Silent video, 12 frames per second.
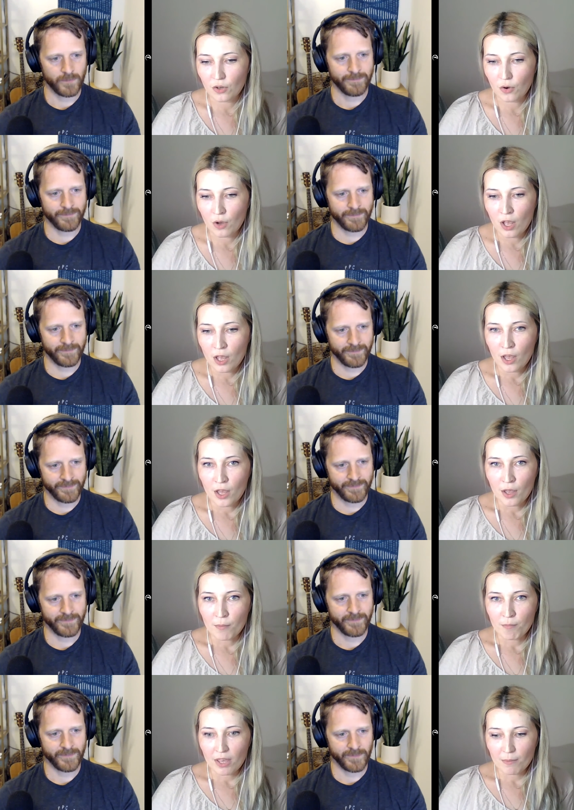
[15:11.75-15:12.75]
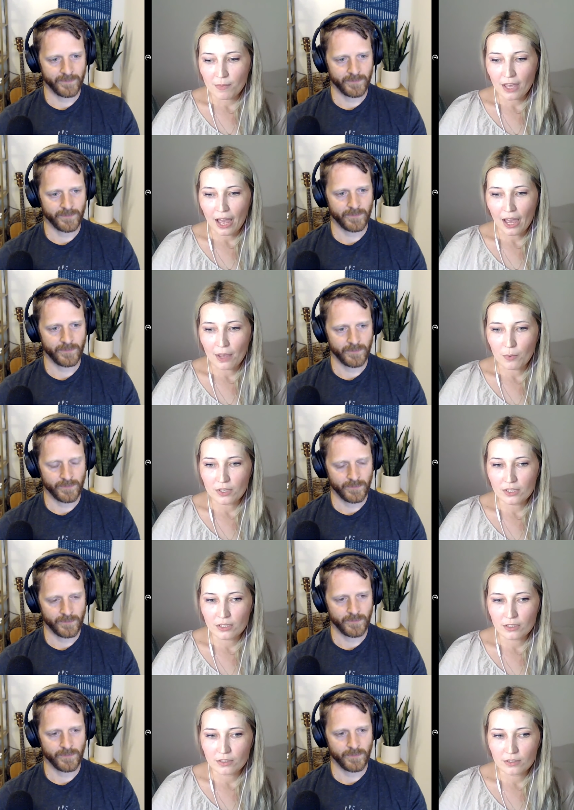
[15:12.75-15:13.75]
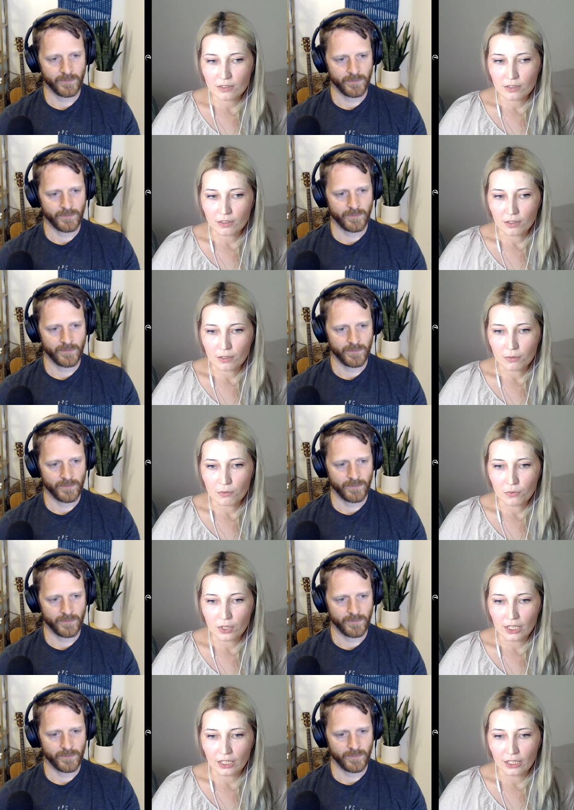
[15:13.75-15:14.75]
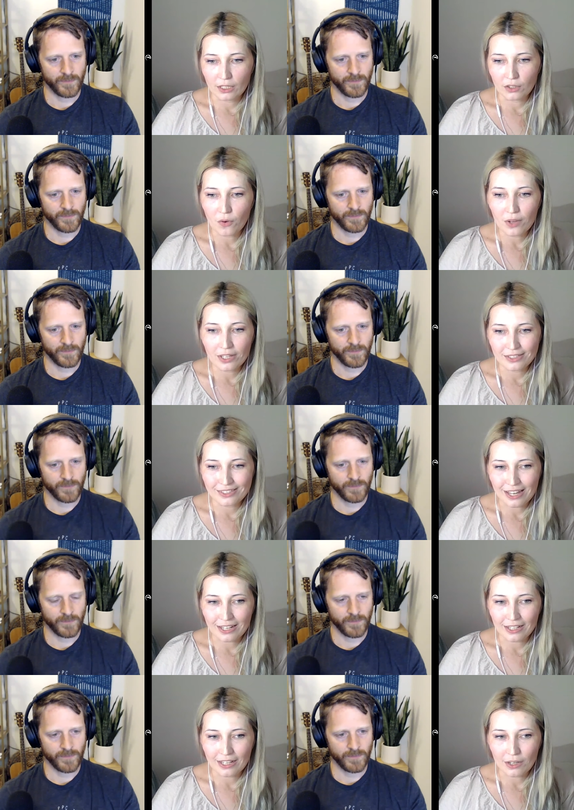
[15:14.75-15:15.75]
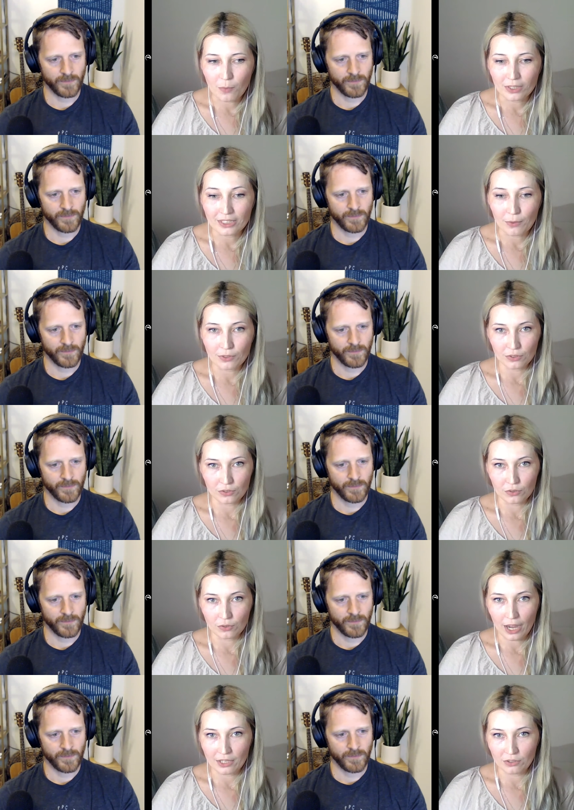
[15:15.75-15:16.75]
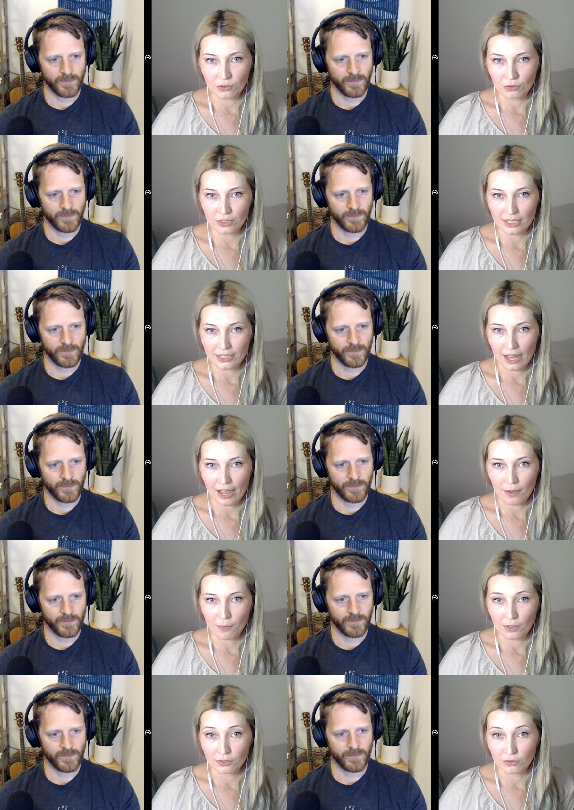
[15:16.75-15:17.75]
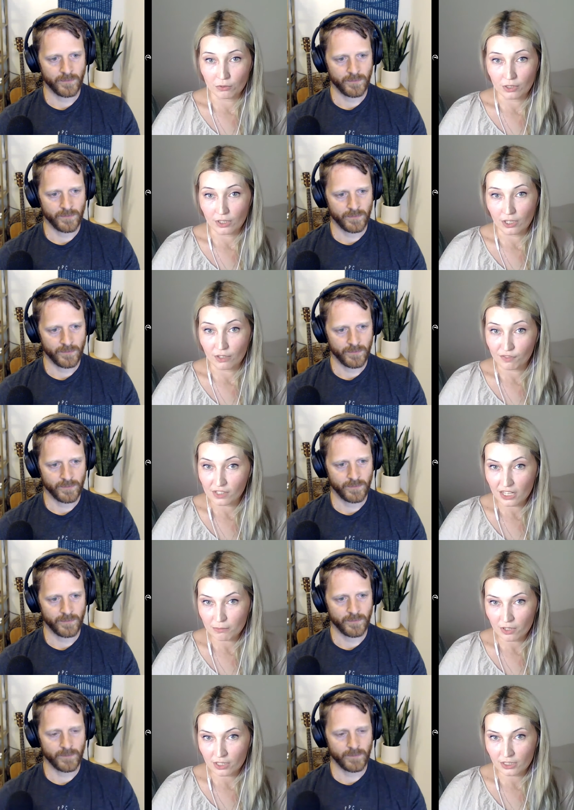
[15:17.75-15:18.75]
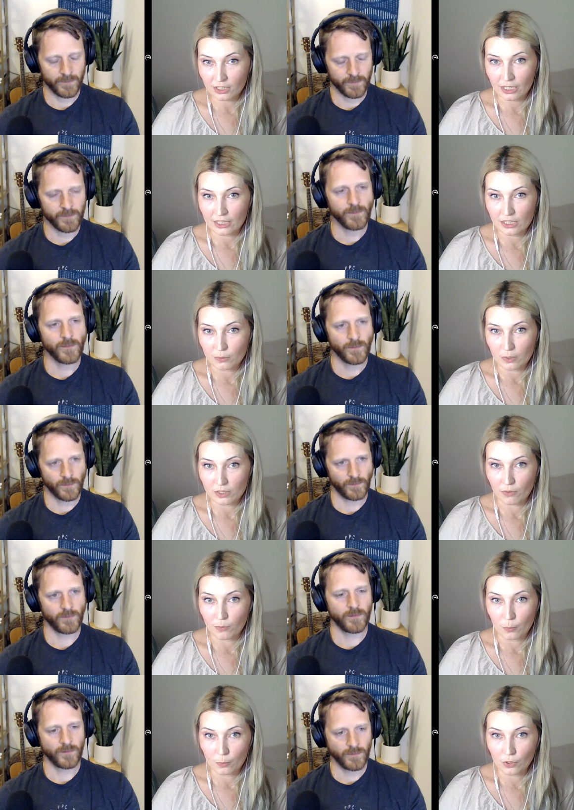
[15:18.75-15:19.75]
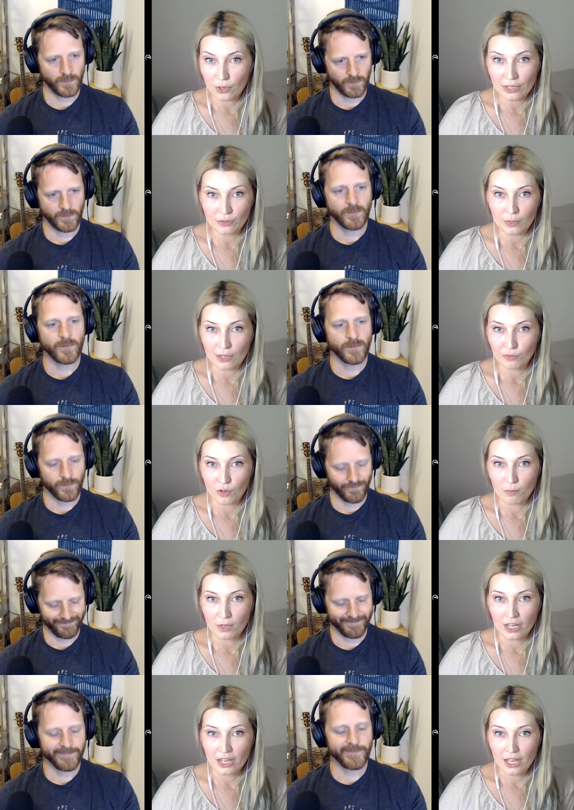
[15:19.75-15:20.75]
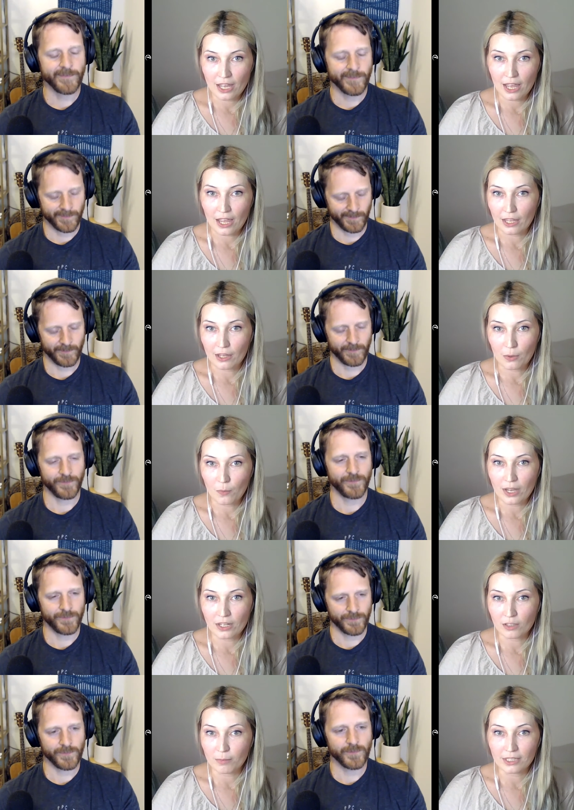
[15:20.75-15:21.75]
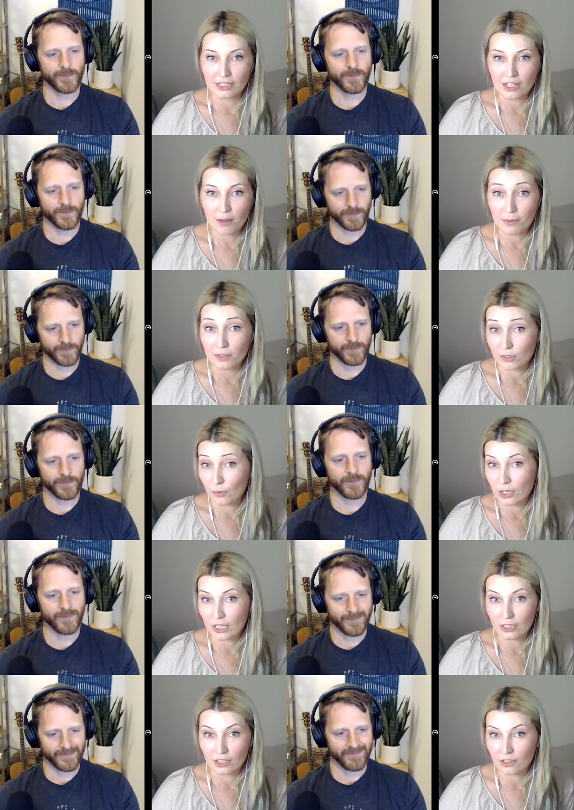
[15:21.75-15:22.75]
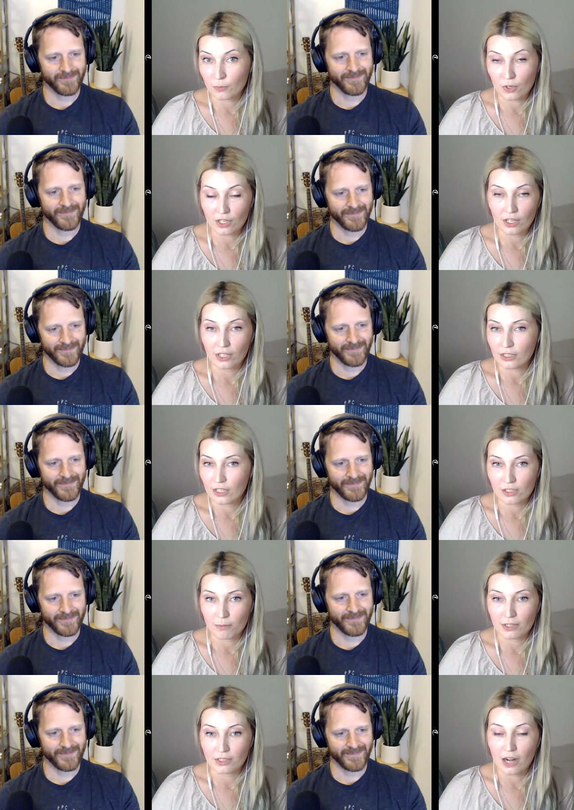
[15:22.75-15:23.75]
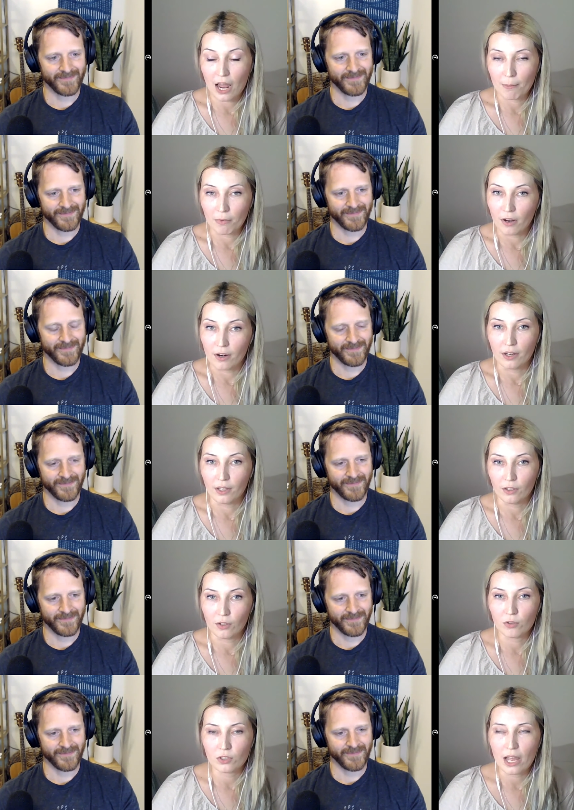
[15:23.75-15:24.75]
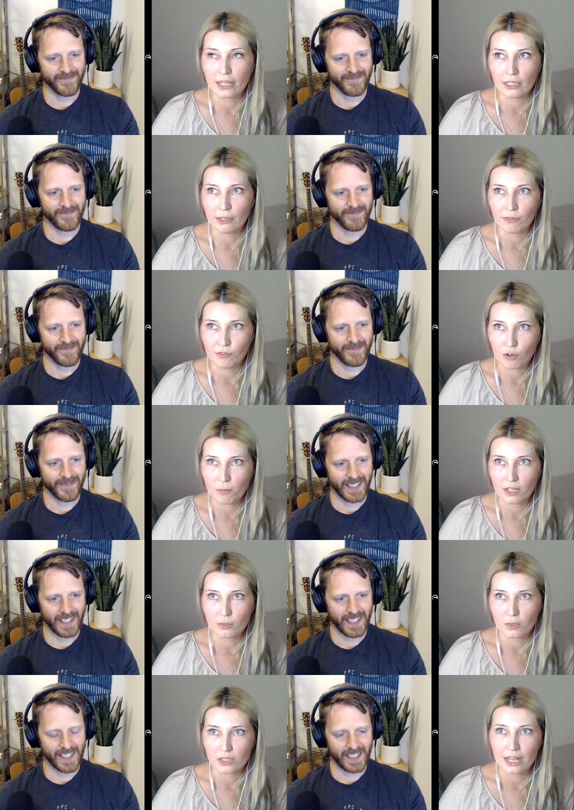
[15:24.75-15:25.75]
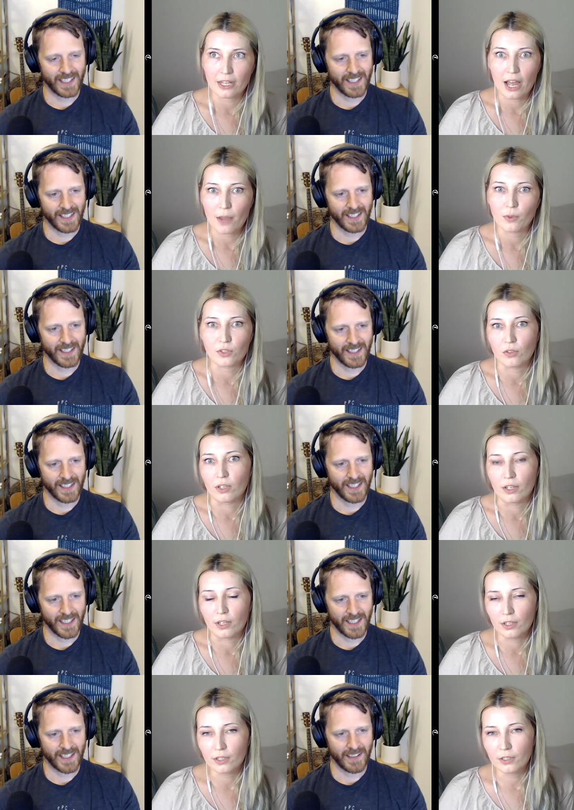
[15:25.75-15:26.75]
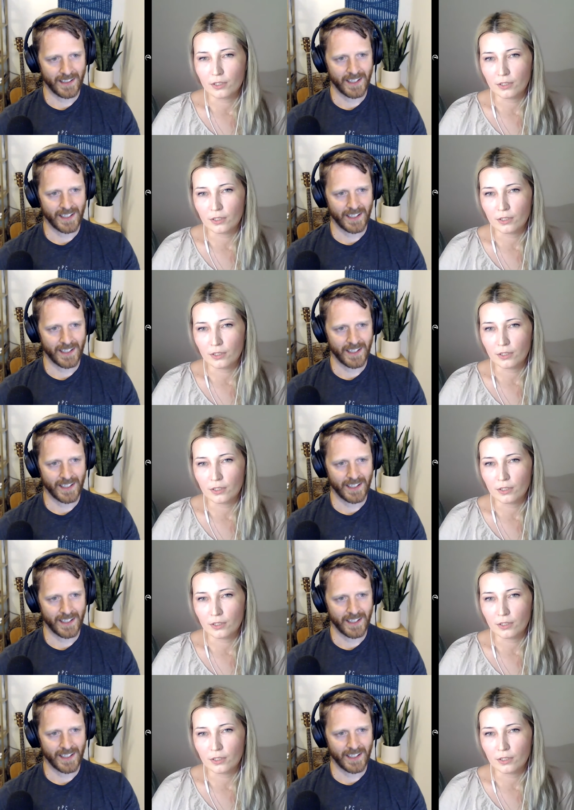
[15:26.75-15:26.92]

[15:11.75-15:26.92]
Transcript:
Speaker 1: so mm-hmm. maybe i wasn't uh, really knowing exactly what i want to do i knew that i want to learn affiliate marketing and this was a great way for me hey why not build it up it's working not working it doesn't matter i'm learning you know so i think for me it was like i want to learn